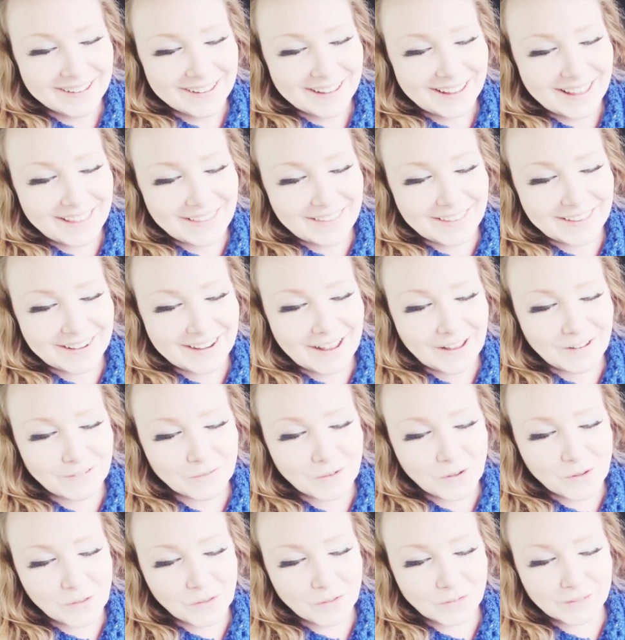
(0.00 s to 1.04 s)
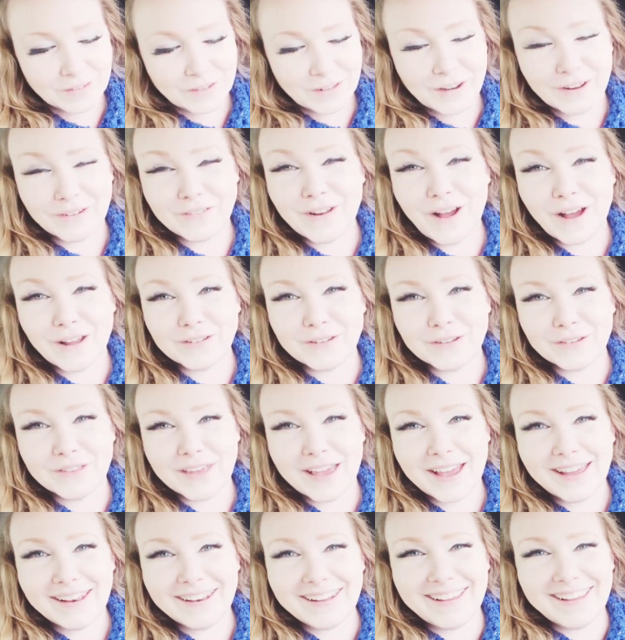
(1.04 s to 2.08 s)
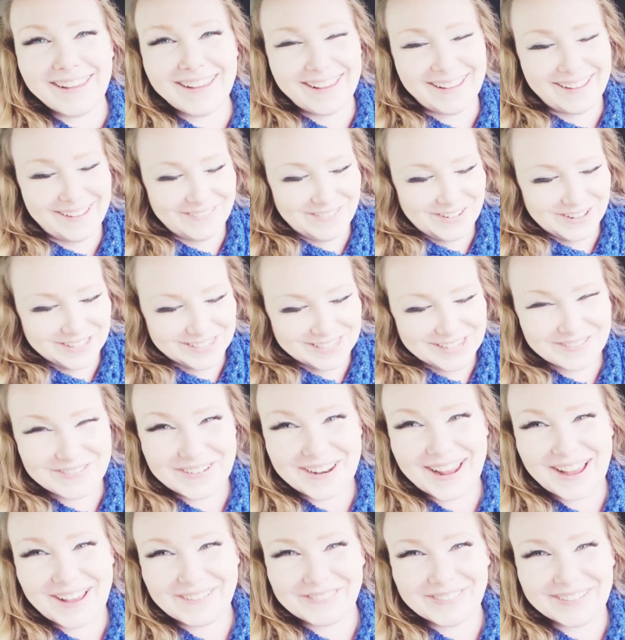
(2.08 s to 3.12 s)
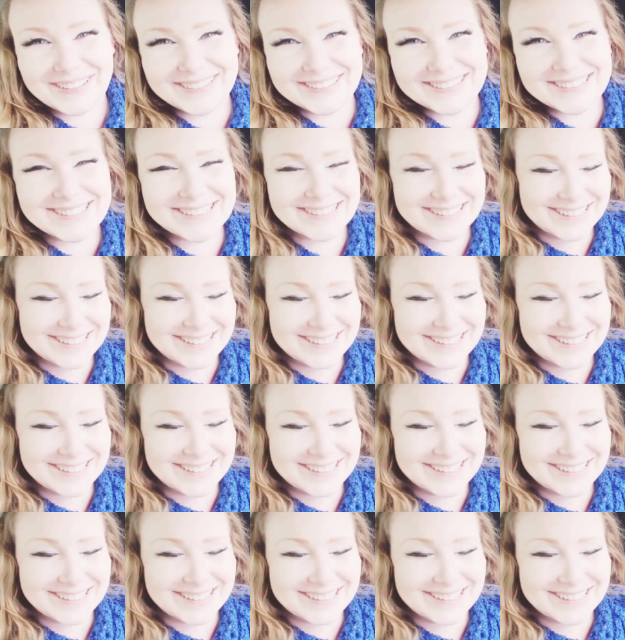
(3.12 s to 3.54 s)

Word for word: And then I will, you know, not do that. And we'll see what happens.